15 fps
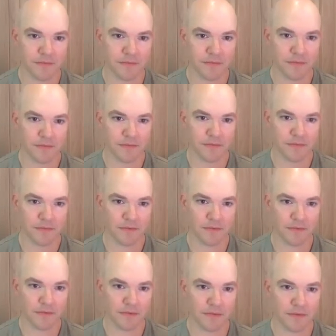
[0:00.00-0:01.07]

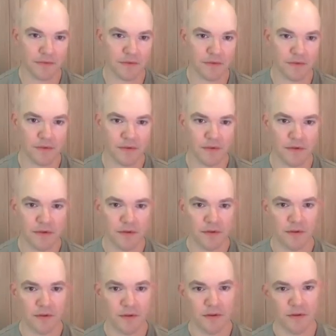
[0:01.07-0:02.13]

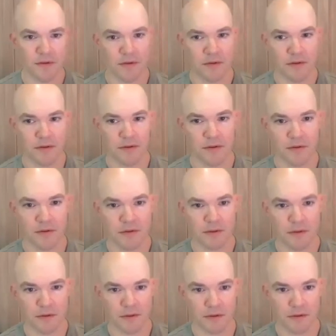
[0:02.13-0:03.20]

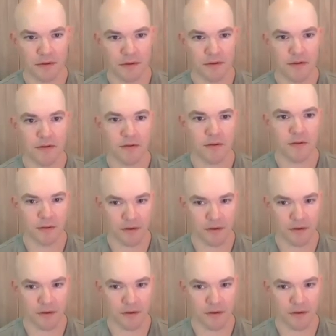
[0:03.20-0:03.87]
No words are spoken by the person on screen.